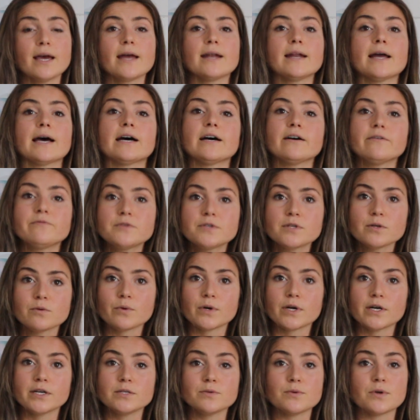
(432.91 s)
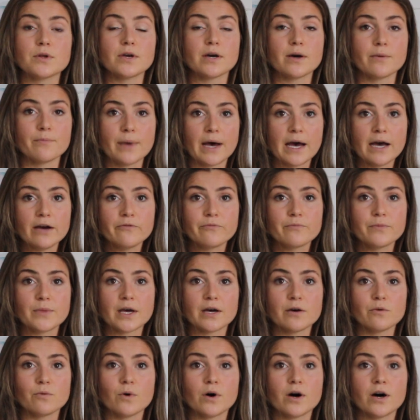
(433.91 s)
And afterwards, when you come back from
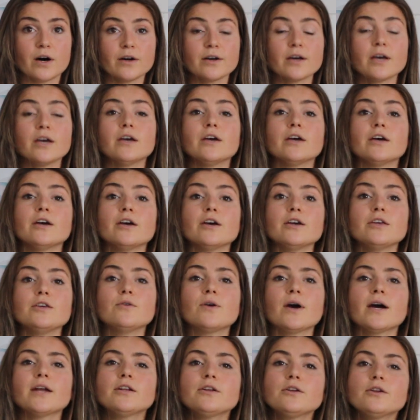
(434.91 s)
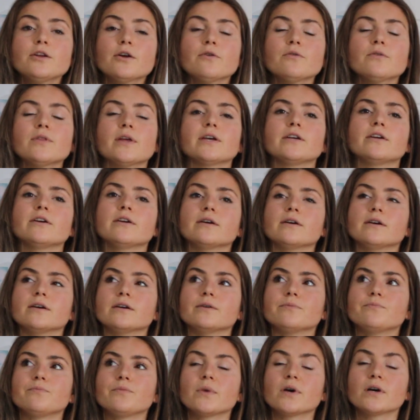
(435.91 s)
that walk, you kind of know that
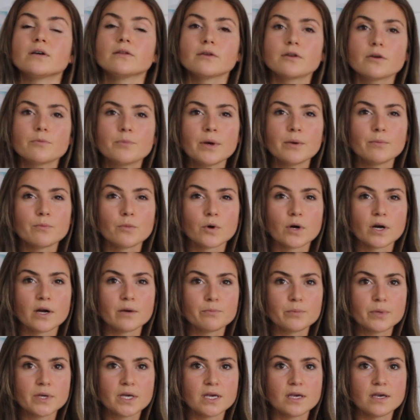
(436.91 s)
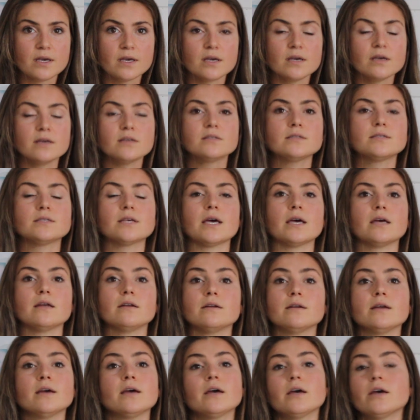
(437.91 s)
you're a little bit more at peace
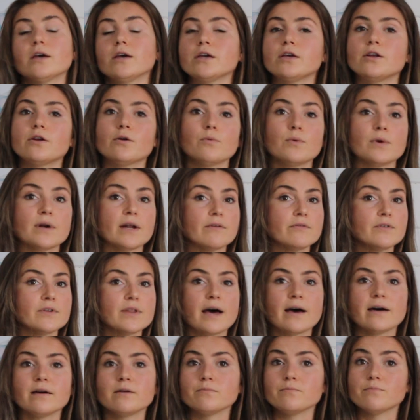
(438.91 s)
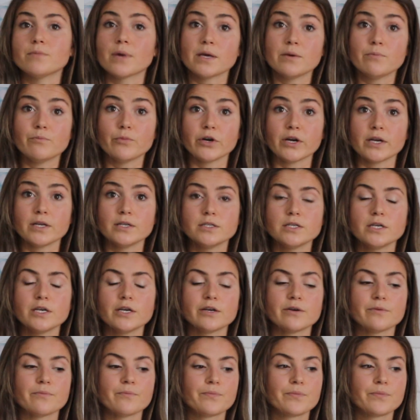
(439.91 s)
and, you know, whatever that might bring to you.